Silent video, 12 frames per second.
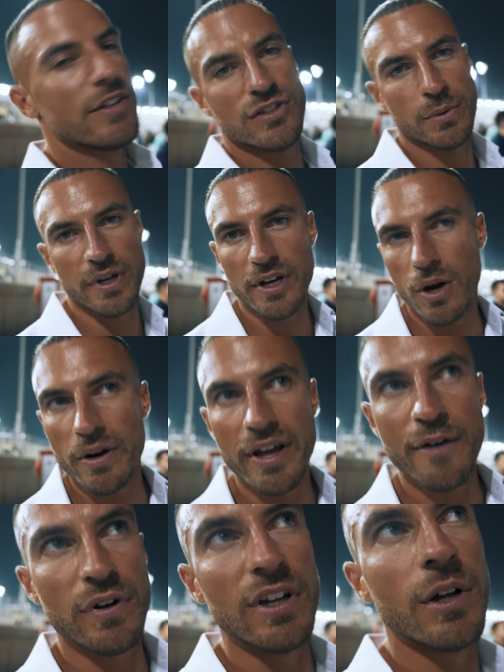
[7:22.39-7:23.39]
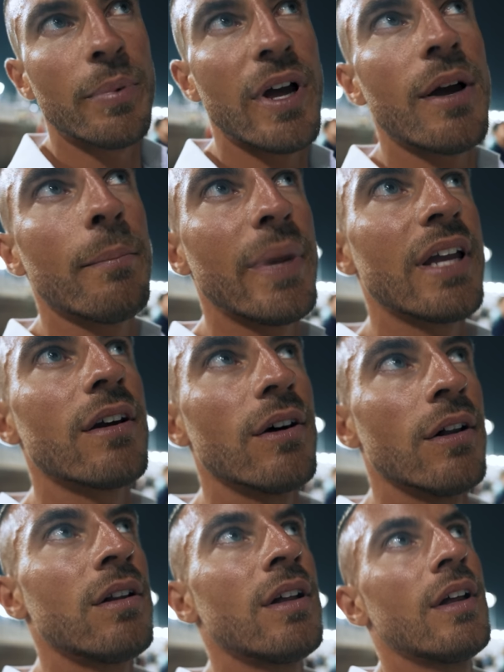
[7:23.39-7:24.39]
So we're gonna go on here for a little bit, mingle,
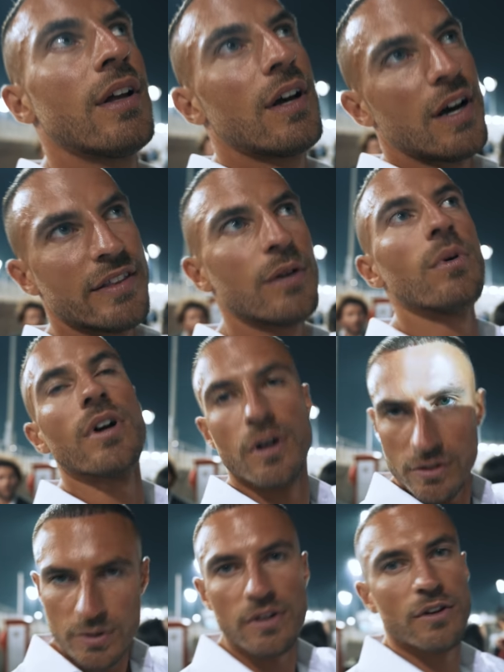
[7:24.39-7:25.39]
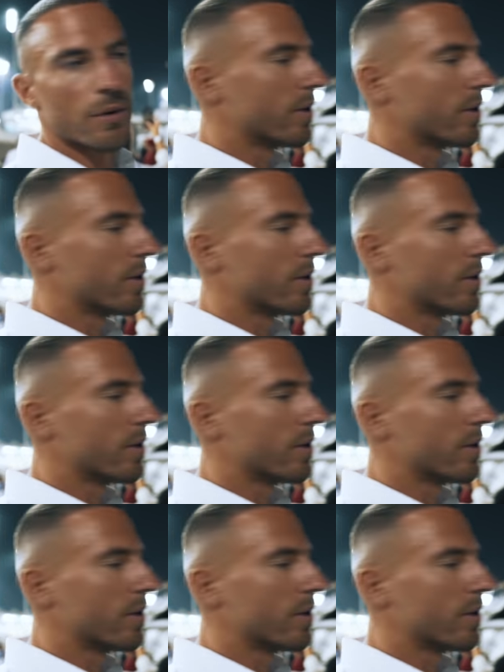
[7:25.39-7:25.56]
and then we'll go on to another